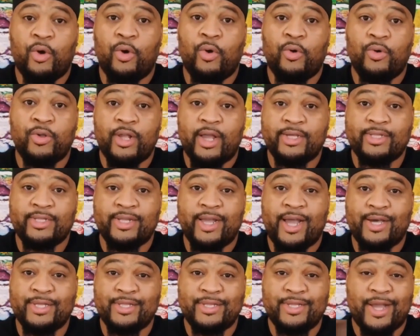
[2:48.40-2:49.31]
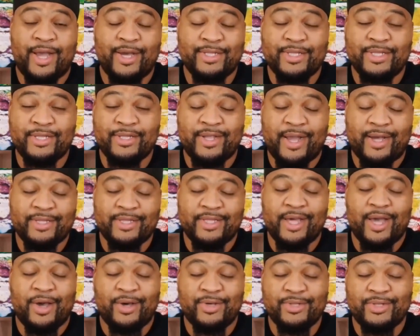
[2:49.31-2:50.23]
Oh,
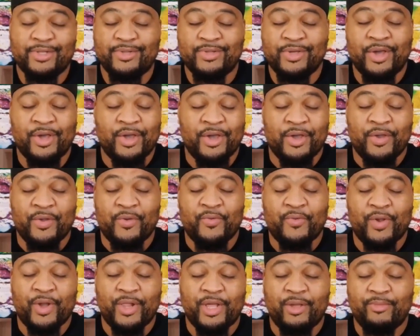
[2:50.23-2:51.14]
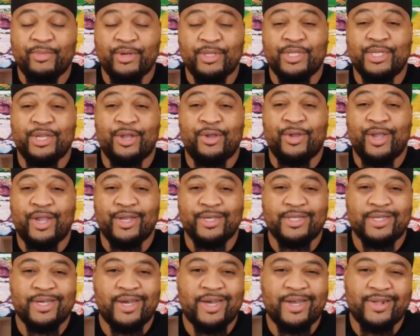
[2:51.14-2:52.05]
that sounds really
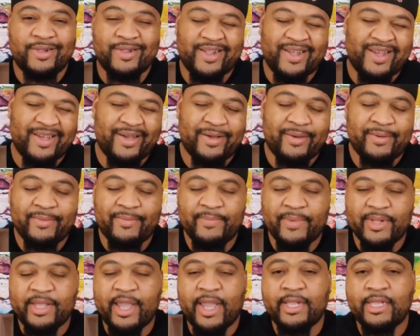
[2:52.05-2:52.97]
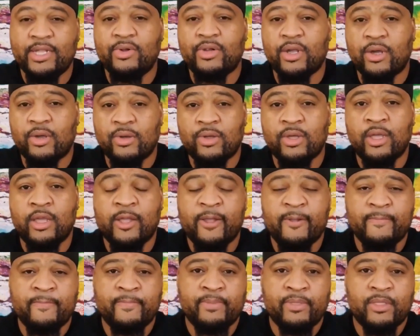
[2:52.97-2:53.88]
mysterious, nah, but they do though.
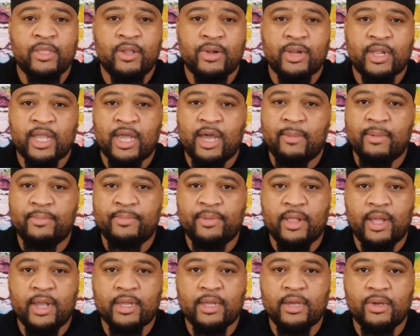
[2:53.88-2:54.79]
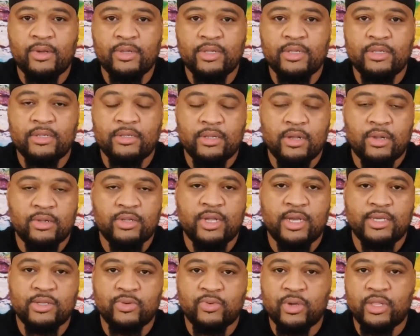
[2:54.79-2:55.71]
The common pleco,
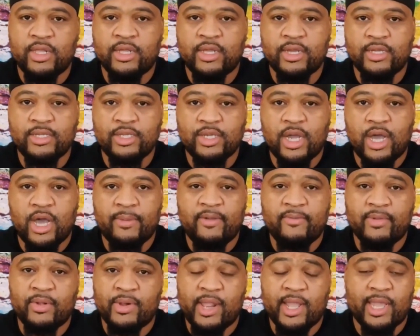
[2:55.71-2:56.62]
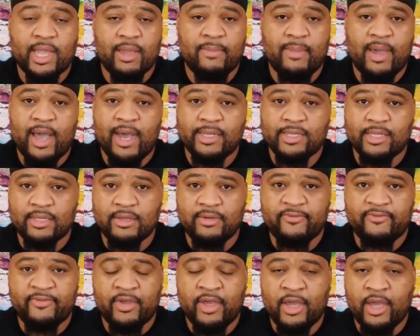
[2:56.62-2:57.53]
does a really good job, even though they get
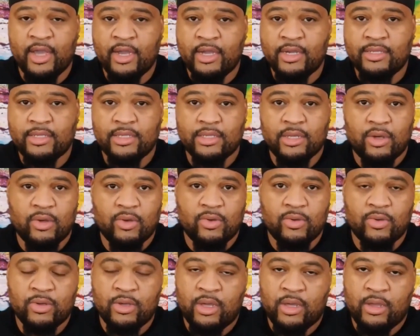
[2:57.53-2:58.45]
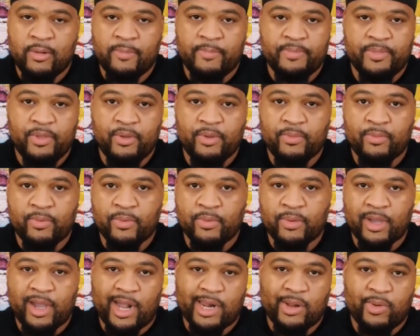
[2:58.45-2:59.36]
massive. So,
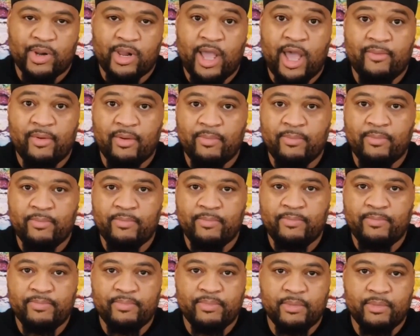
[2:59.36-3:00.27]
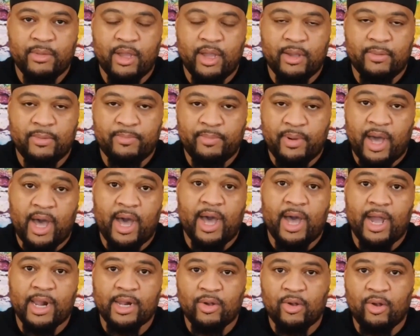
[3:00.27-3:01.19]
kind of want to have a
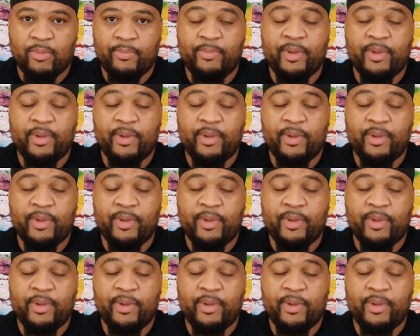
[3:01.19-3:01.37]
pond